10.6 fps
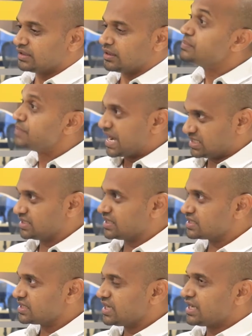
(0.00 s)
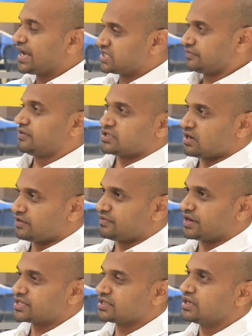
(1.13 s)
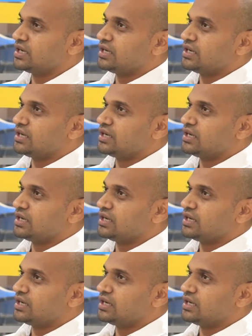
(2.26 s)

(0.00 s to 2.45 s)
batchiness as a first order function.